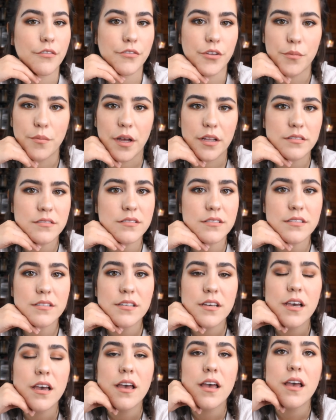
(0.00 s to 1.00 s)
a few months
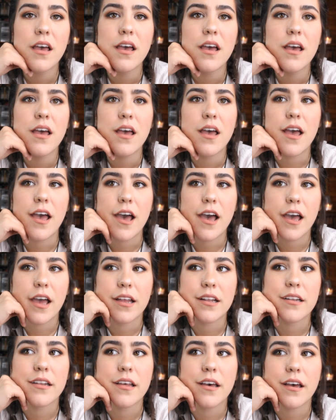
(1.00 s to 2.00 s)

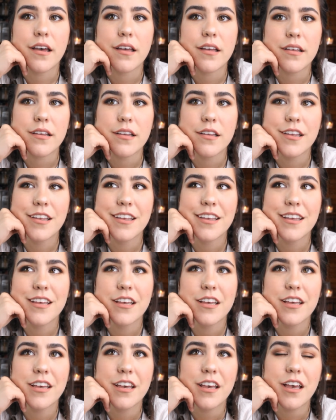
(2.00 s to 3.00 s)
and uh,
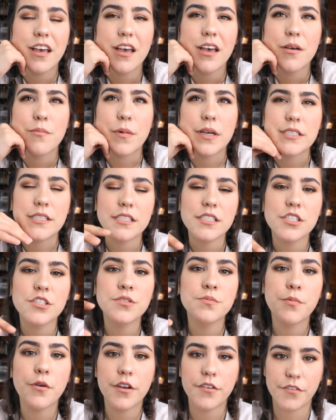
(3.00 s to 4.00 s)
my
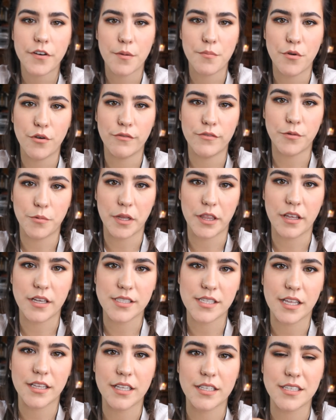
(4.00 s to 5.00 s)
sister's boyfriend moved with
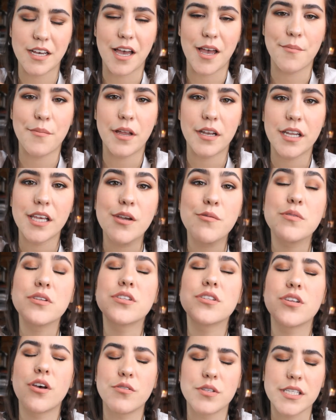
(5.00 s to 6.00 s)
us at the time and he
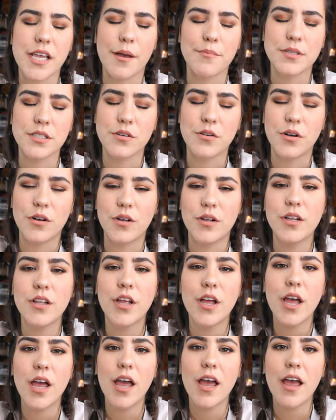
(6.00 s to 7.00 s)
was so skeptical
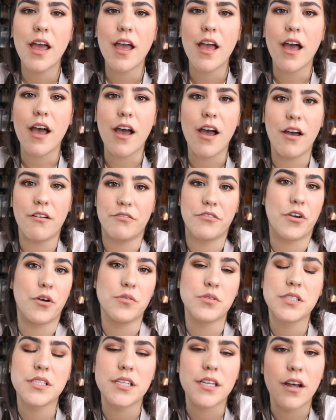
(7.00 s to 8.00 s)
of
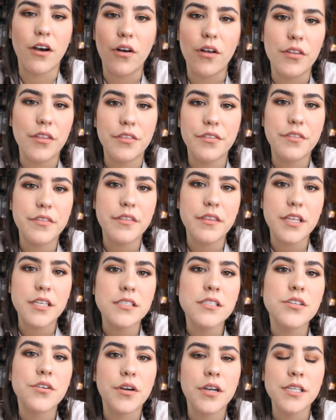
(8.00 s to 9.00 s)
ghosts and all
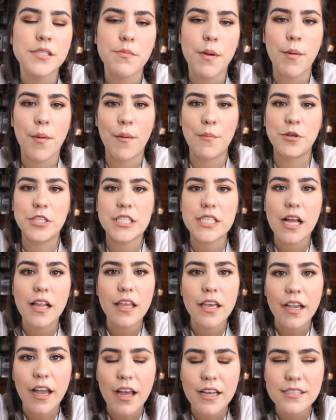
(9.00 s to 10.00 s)
these stories my mom was
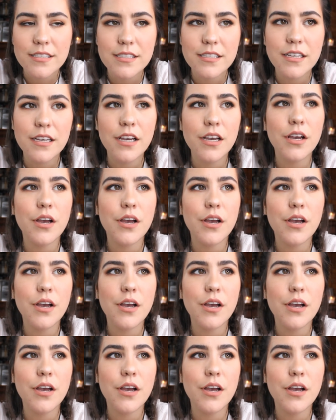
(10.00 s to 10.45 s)
telling us